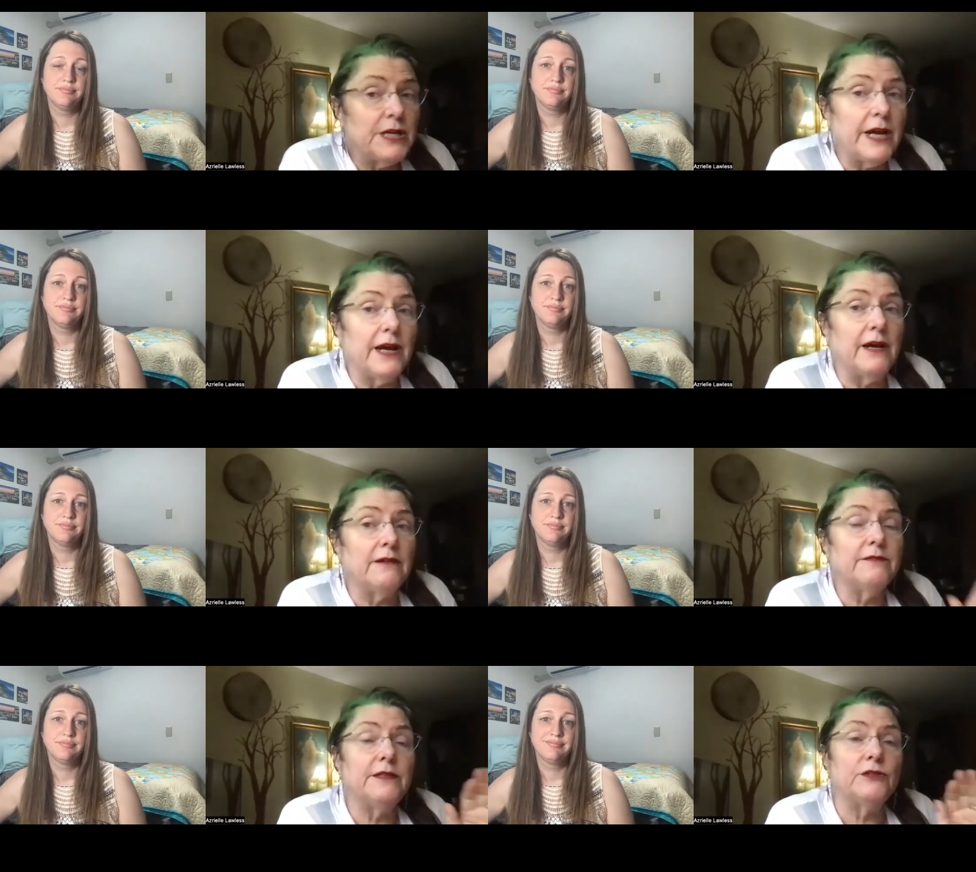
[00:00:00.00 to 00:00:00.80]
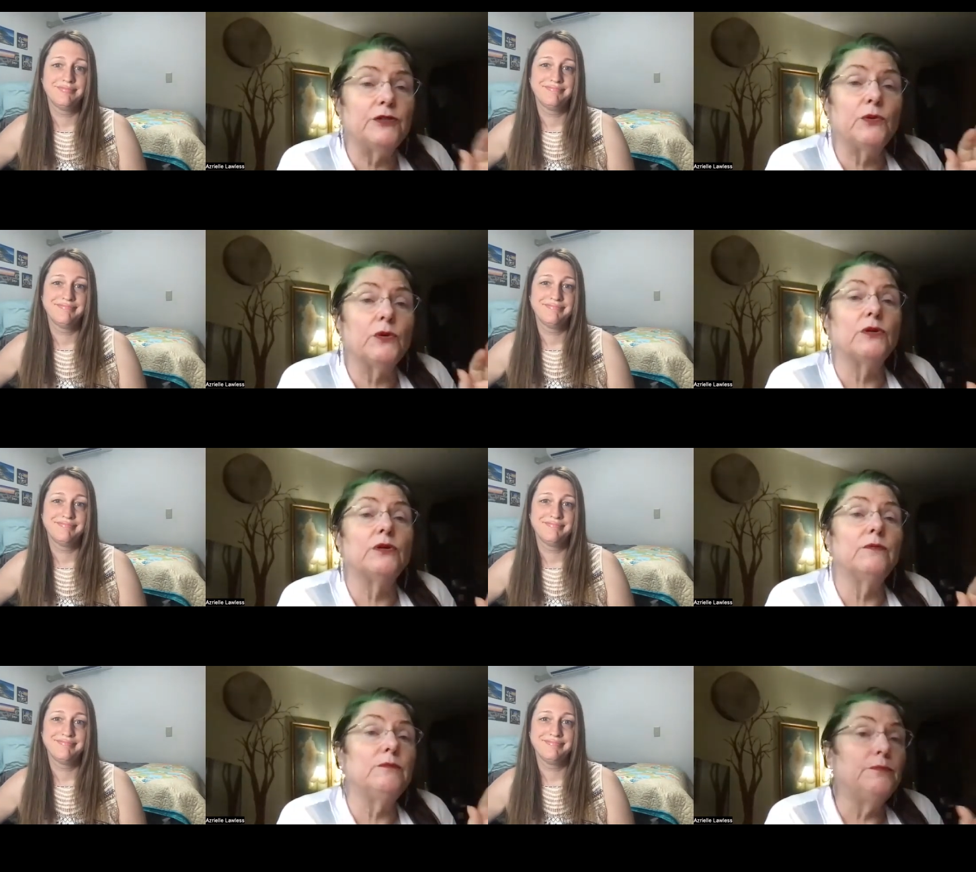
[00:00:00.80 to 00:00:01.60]
Speaker 1: to have a
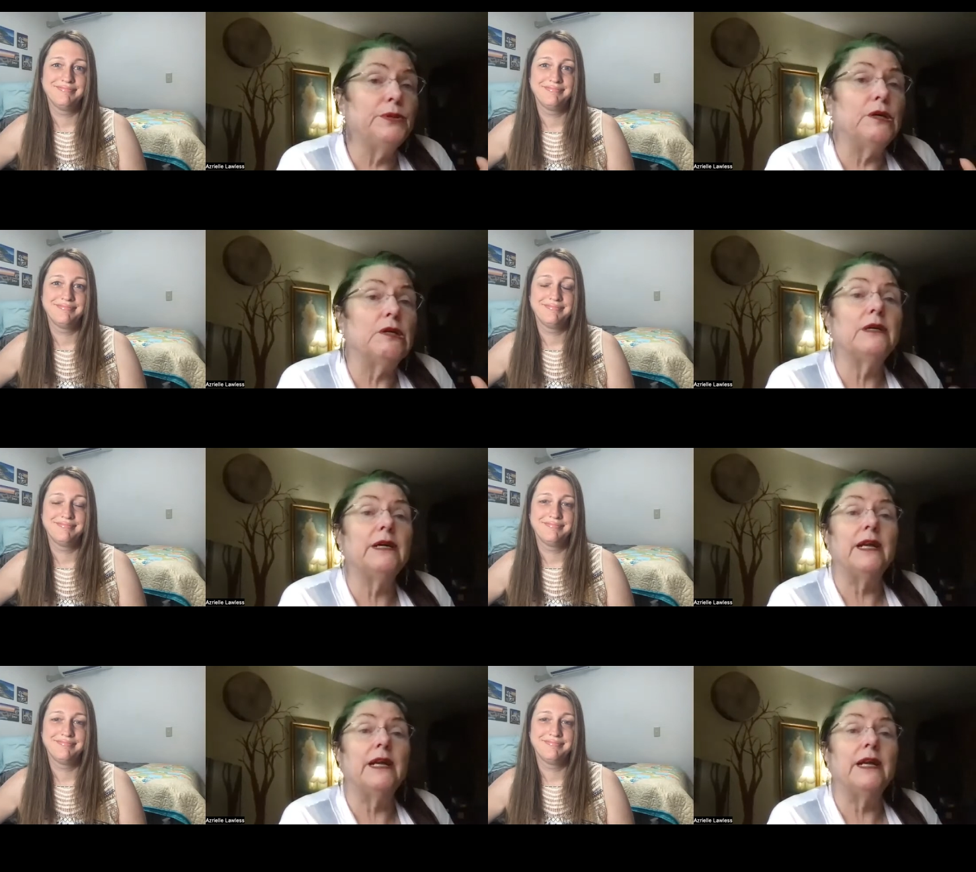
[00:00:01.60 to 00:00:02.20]
shorter book.